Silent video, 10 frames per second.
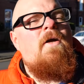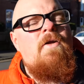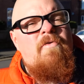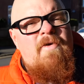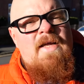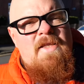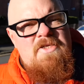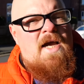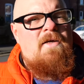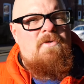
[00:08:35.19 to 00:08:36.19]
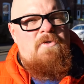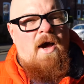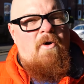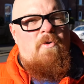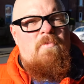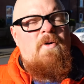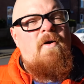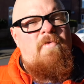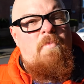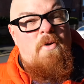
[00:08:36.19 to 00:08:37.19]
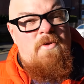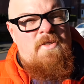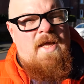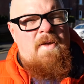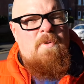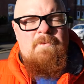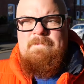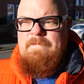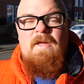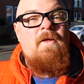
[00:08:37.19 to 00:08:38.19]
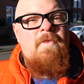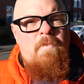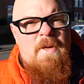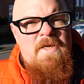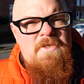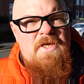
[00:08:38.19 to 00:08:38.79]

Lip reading: you'll find the childhood home of the brothers Gibb, the Bee